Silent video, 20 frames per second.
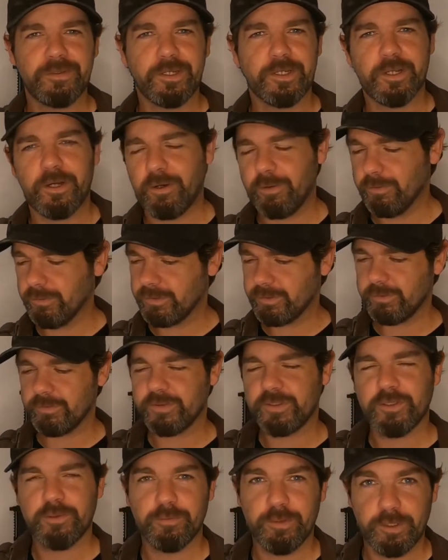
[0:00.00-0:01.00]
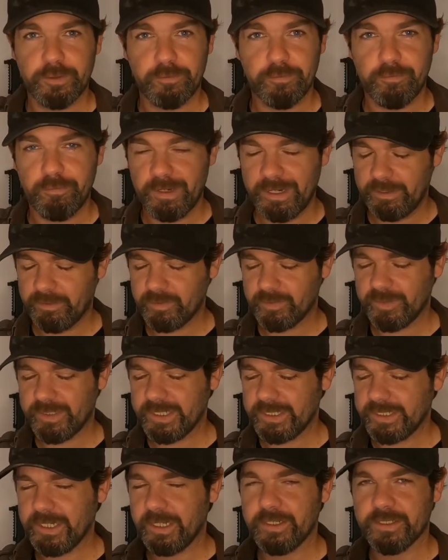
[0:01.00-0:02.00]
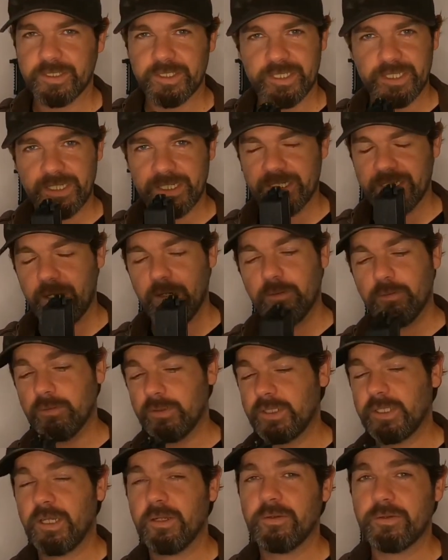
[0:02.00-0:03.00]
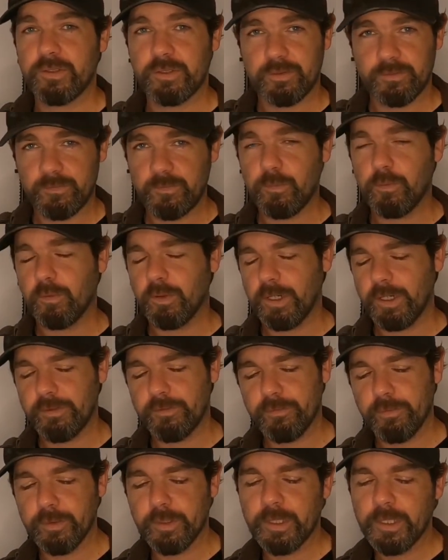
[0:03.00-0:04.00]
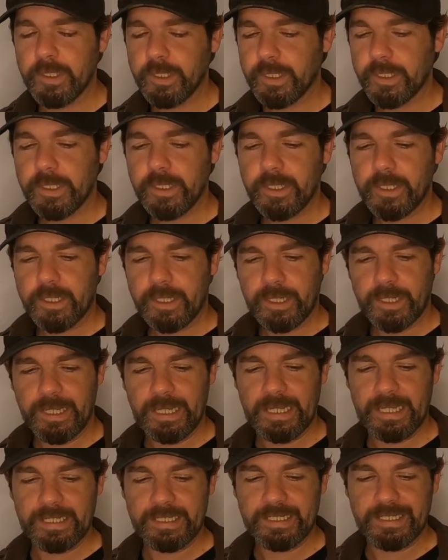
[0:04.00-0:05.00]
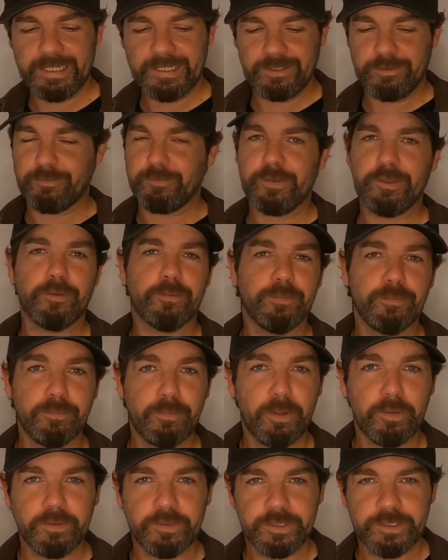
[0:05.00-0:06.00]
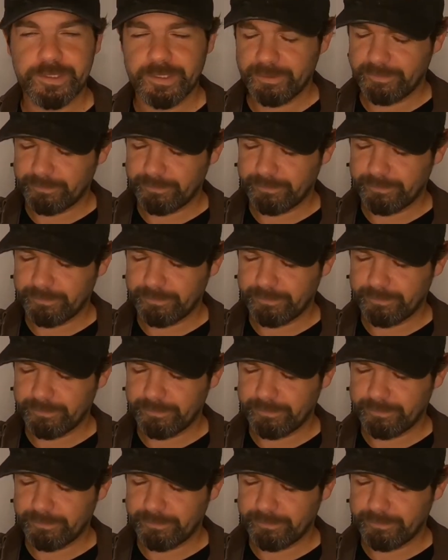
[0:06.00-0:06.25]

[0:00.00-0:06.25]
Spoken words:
going to hold sort of 200 rounds, but it does. It holds closer to 400 and is a real monster,